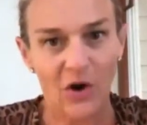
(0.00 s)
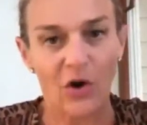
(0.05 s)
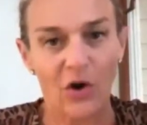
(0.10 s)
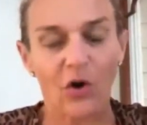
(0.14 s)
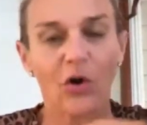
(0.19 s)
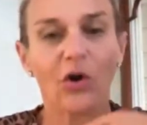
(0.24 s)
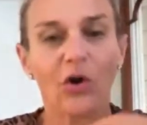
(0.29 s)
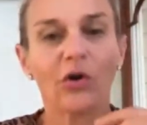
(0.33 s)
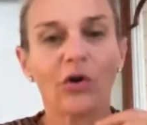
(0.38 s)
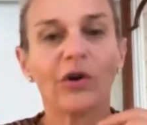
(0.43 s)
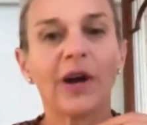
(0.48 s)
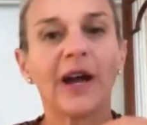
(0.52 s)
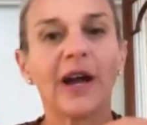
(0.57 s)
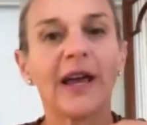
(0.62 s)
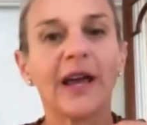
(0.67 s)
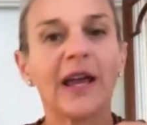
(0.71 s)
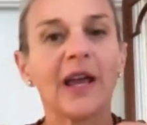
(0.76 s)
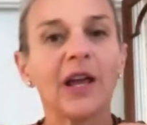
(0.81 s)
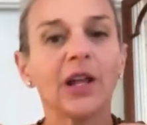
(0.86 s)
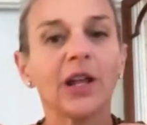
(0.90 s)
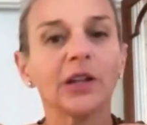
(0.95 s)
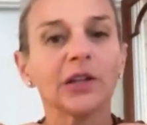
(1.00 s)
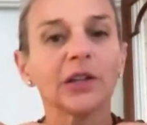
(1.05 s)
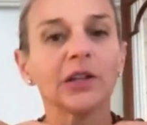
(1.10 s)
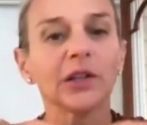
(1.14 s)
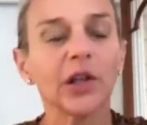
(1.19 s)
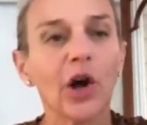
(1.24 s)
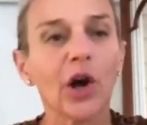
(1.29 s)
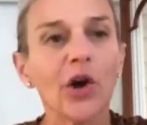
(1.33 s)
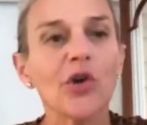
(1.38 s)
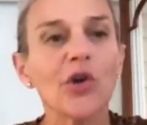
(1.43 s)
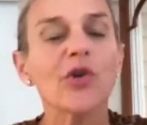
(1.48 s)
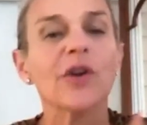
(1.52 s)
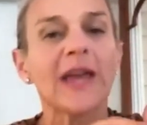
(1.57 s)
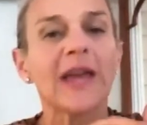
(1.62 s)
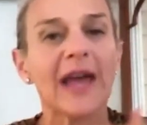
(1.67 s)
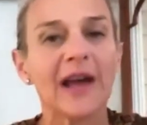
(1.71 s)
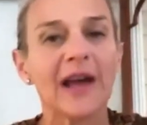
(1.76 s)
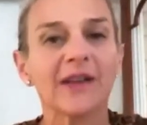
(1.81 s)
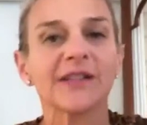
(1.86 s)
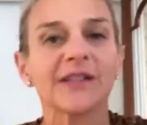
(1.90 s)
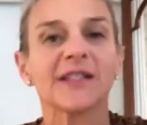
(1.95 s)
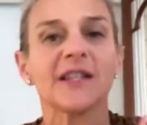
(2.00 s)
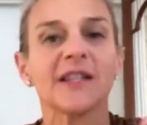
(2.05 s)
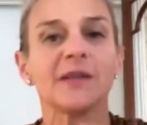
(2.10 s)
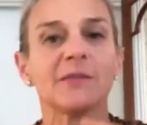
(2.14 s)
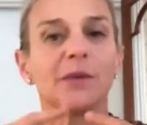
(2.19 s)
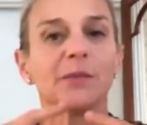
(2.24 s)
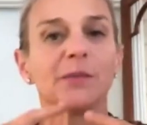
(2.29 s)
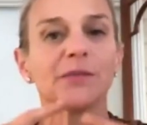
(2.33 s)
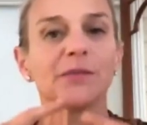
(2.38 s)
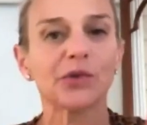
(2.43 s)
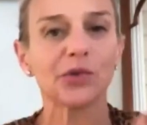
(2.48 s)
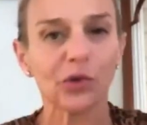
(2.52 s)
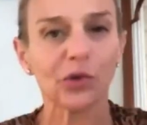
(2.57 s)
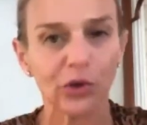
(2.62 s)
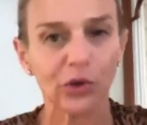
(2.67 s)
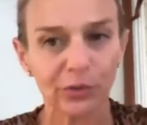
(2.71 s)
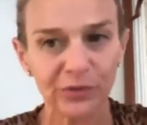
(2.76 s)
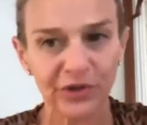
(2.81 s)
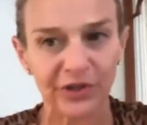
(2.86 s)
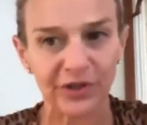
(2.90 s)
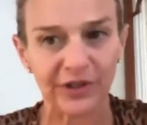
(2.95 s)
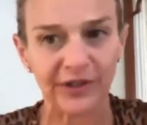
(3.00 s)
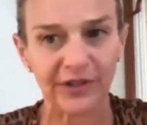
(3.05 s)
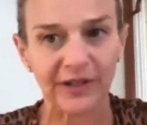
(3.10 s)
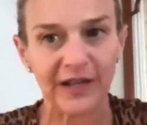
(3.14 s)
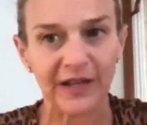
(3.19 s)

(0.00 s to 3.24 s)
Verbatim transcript: or a low calcium absorption.